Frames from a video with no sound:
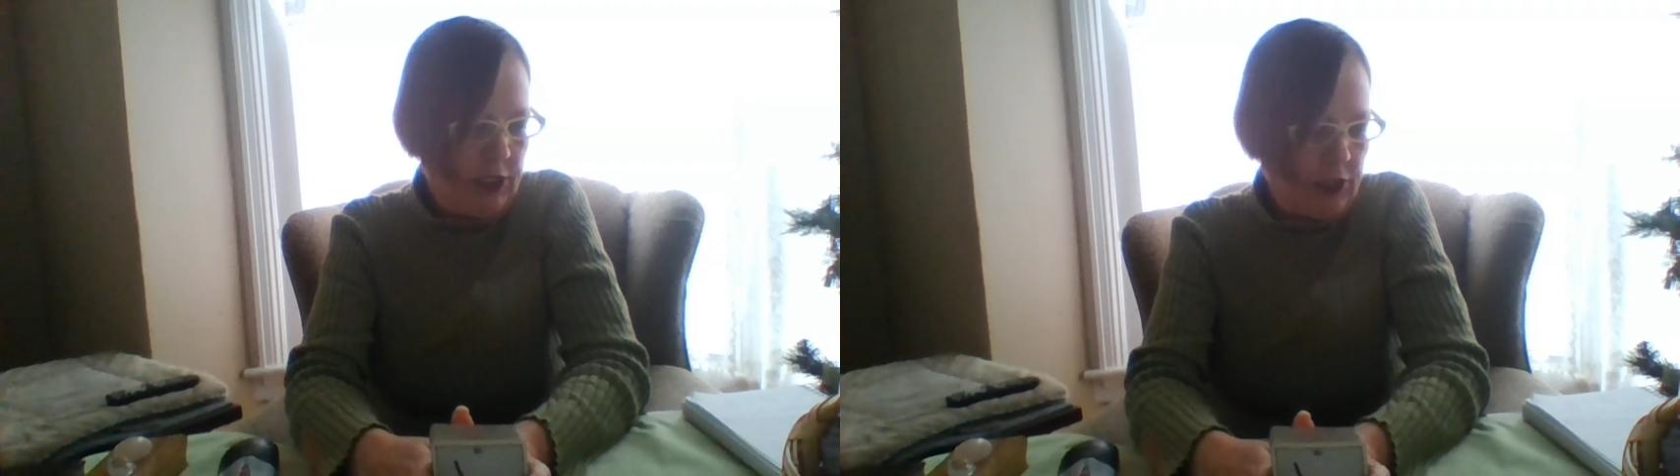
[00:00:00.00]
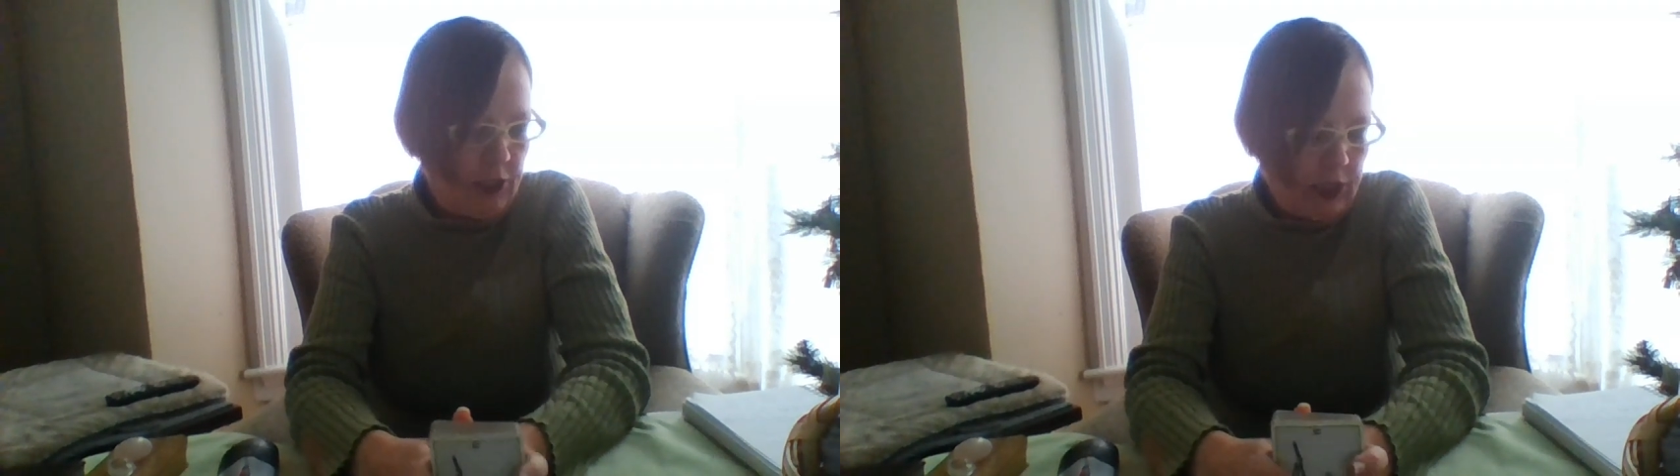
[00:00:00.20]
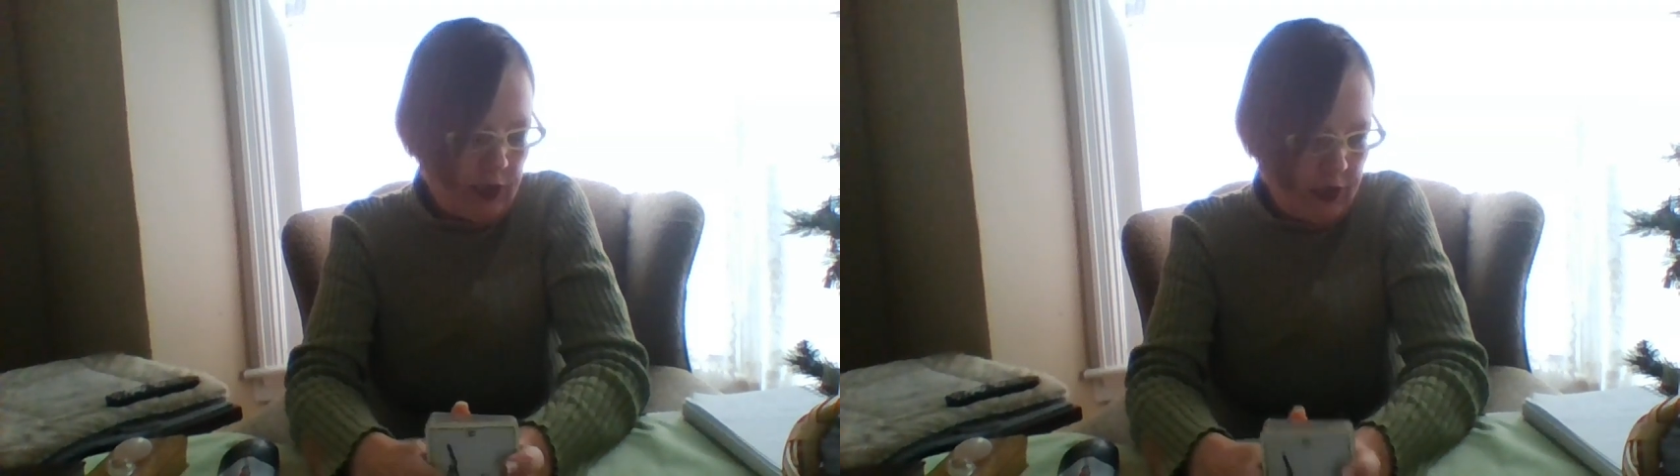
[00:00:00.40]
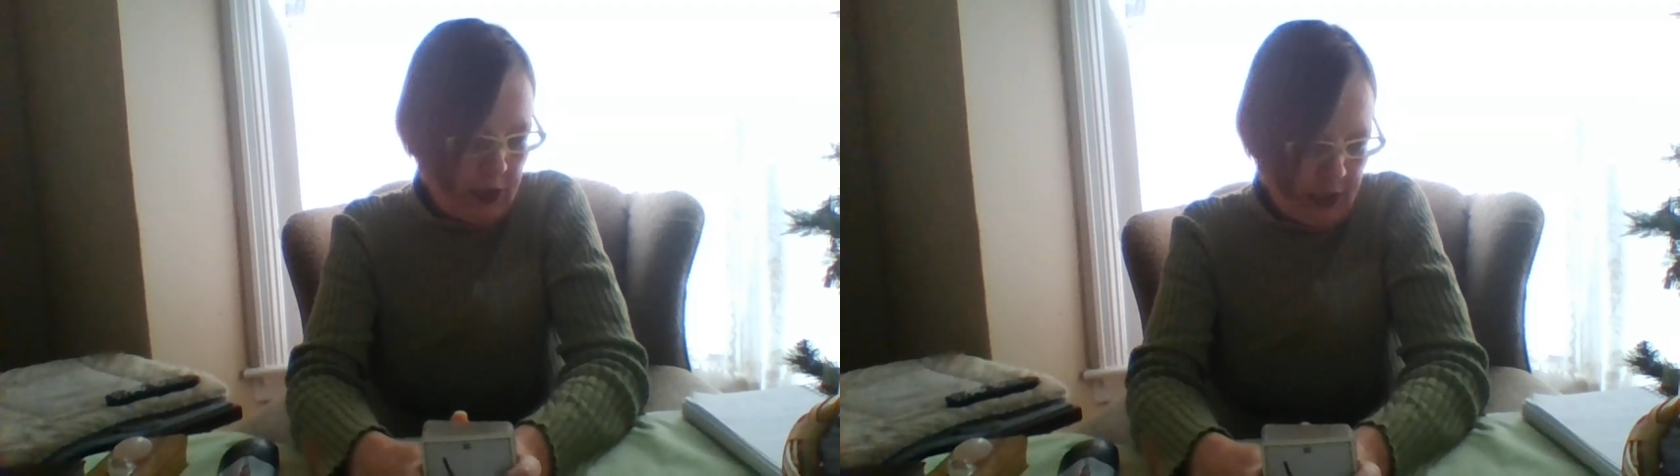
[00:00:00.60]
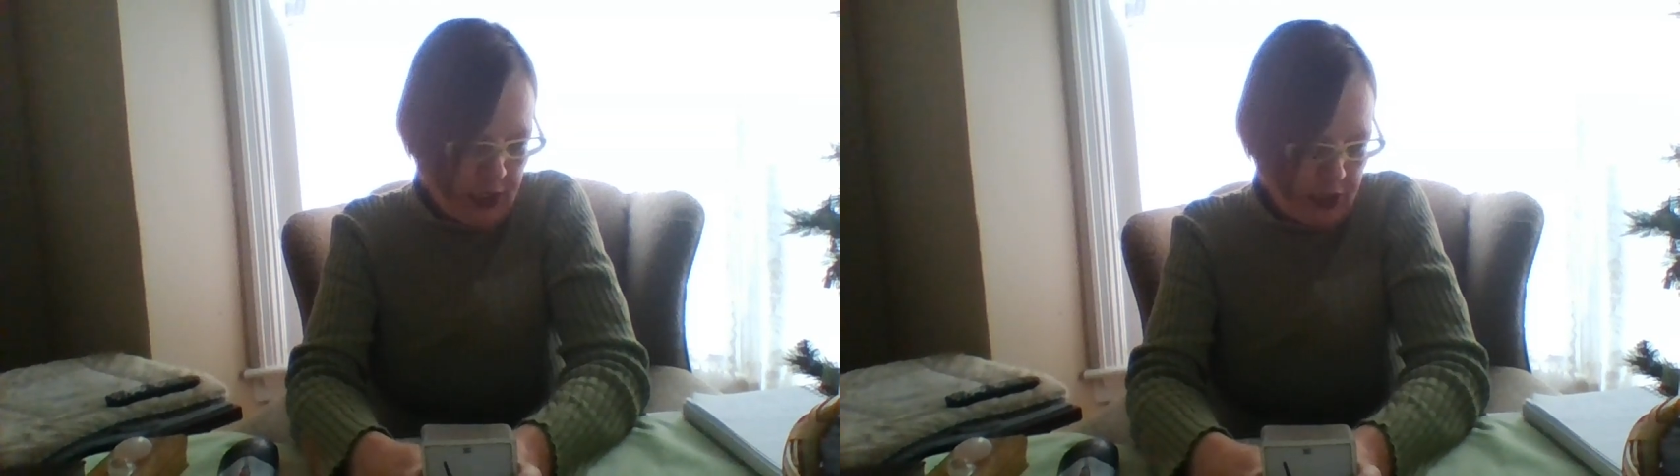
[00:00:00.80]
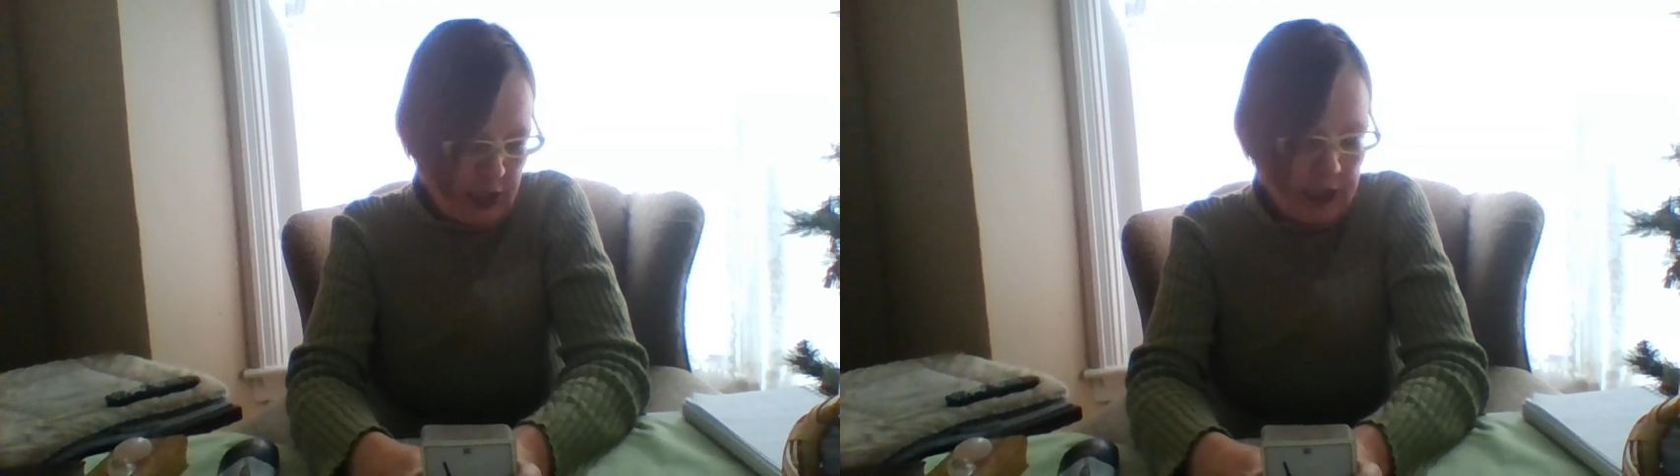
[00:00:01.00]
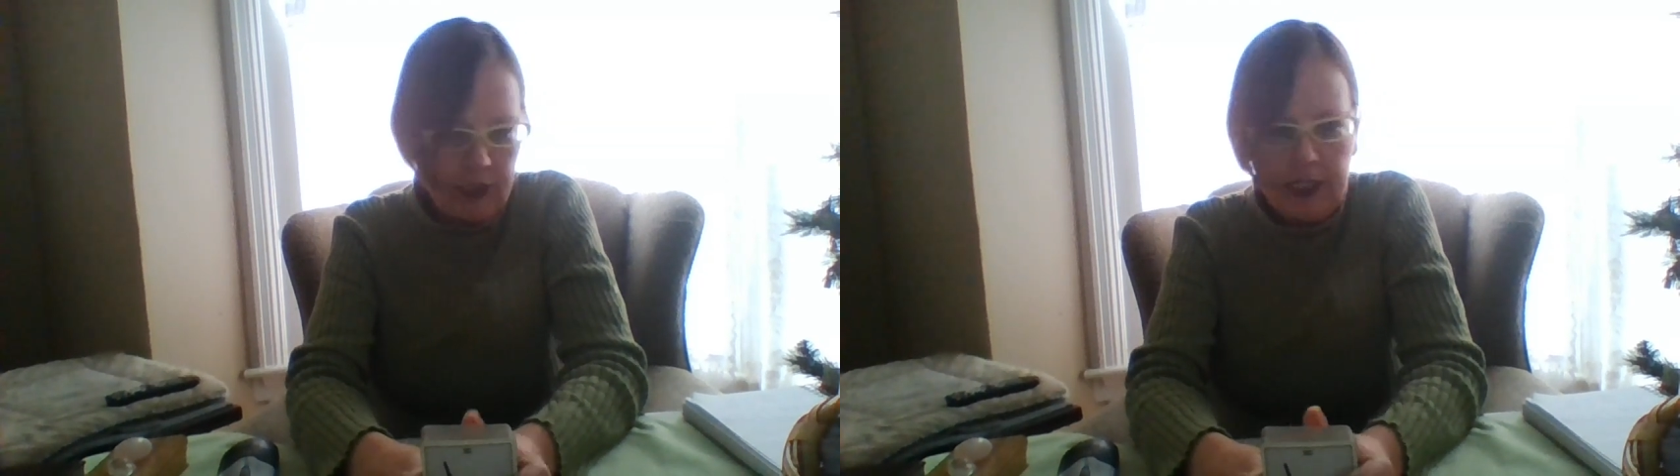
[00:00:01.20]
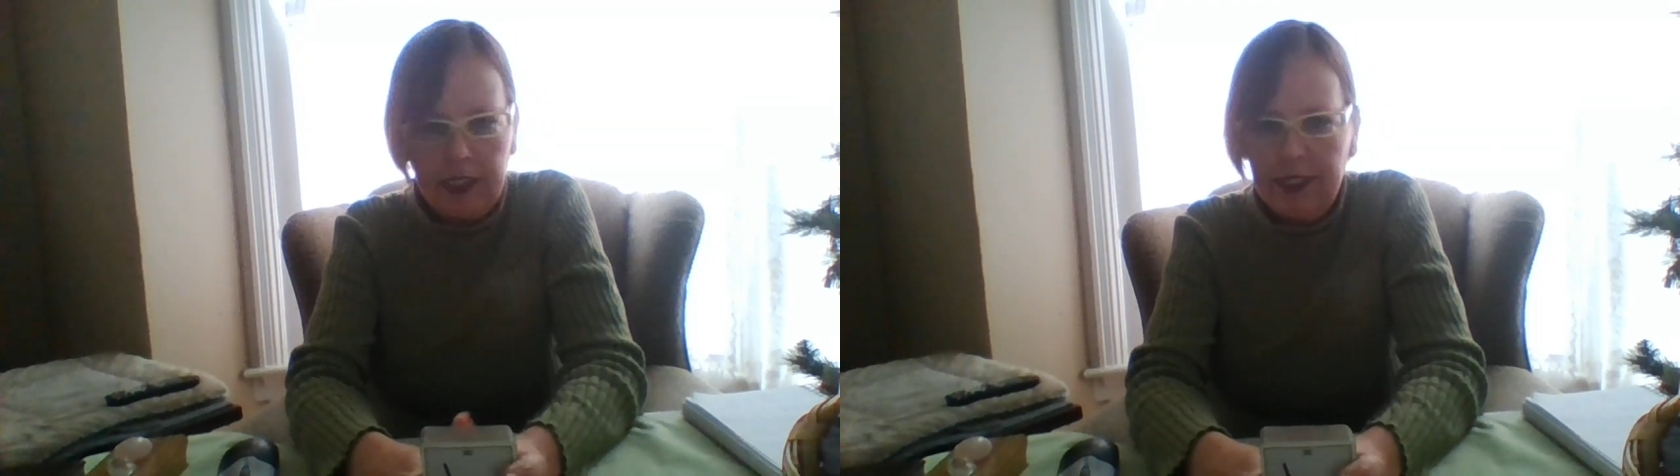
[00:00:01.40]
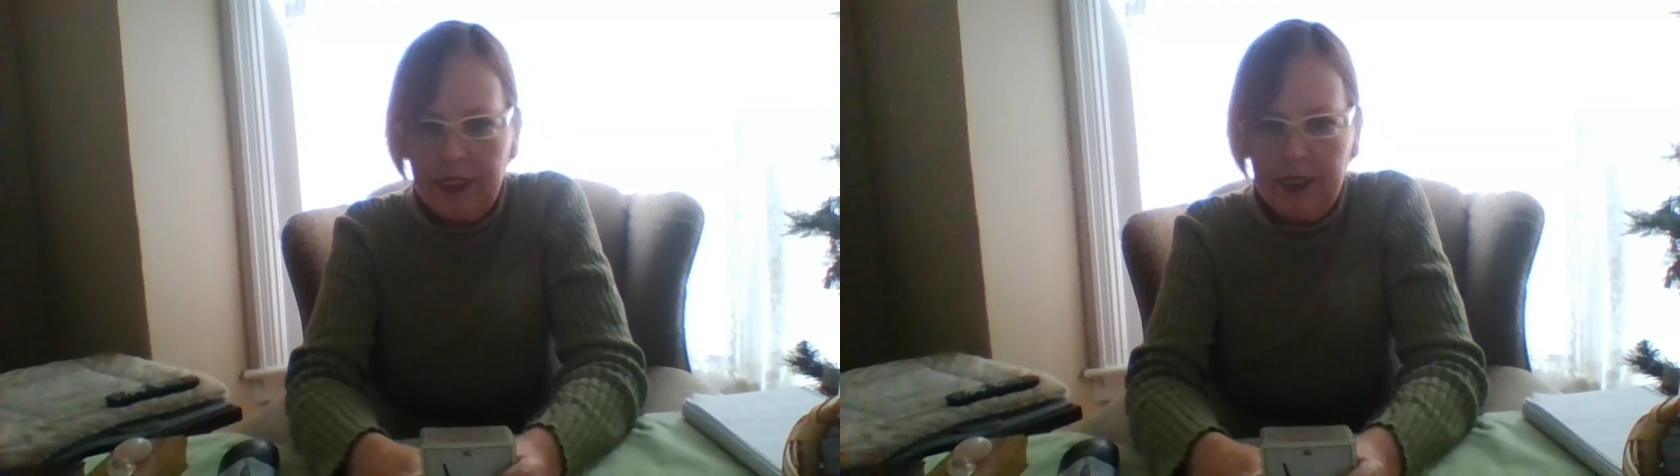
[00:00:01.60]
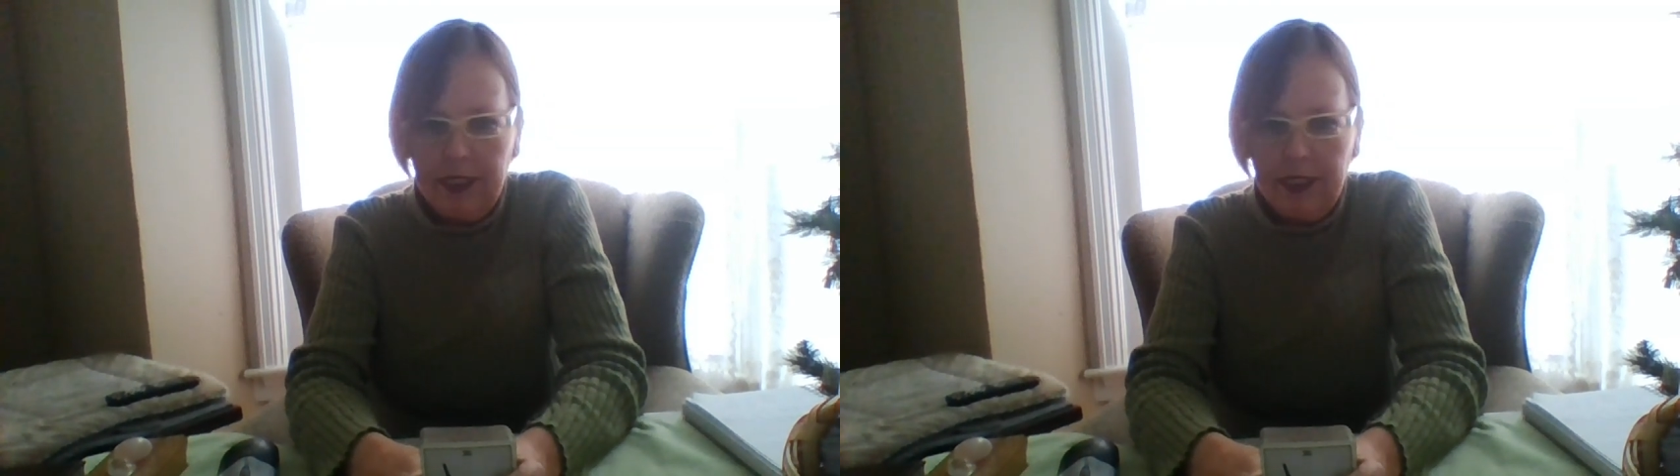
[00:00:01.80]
Turkish cleric that,